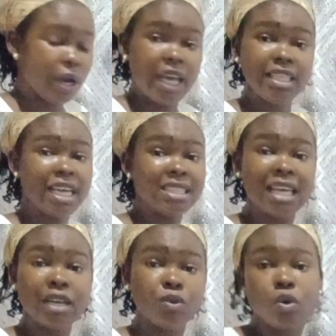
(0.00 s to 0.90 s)
Indians
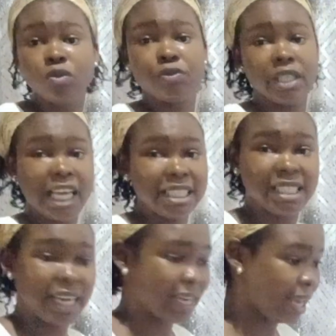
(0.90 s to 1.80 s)
are known for their
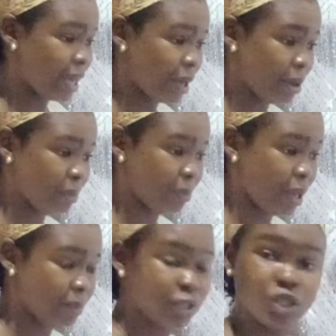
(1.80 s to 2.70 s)
tech
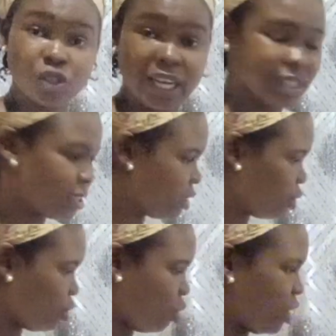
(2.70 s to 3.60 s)
strength.
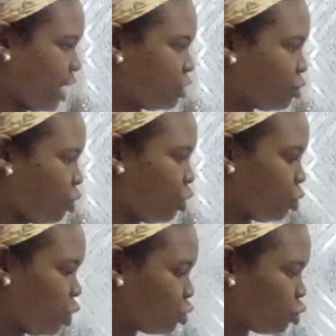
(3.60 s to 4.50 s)
Okay, so
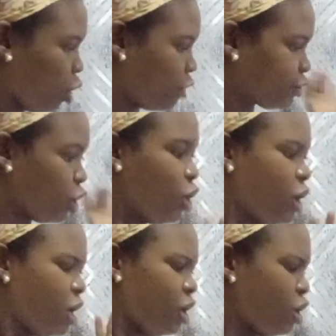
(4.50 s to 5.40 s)
you want to offshore.
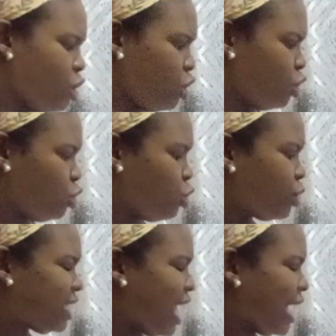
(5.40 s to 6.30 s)
You
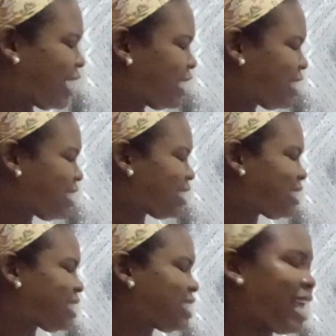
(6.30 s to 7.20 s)
will take
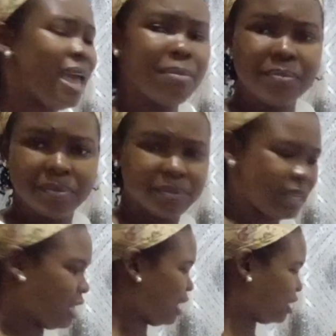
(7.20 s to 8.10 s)

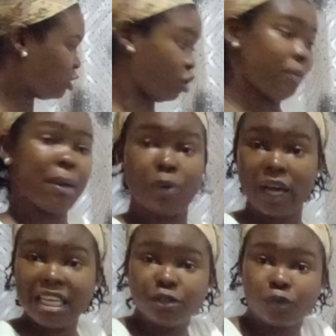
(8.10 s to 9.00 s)
some
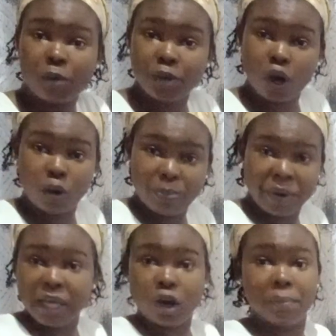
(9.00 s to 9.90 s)
employees from your
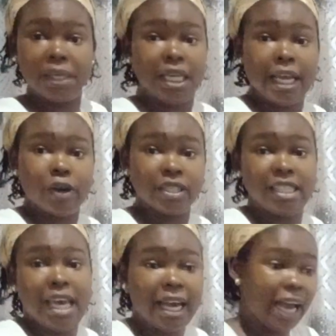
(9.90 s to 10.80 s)
parent company in
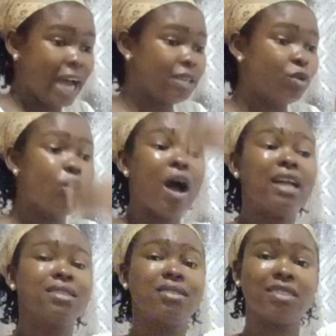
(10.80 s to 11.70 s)
Lagos here can go
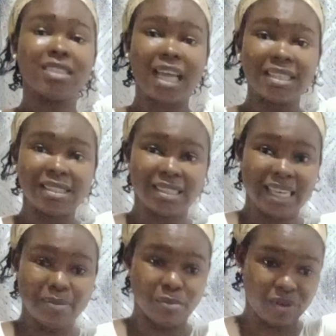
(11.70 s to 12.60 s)
and start the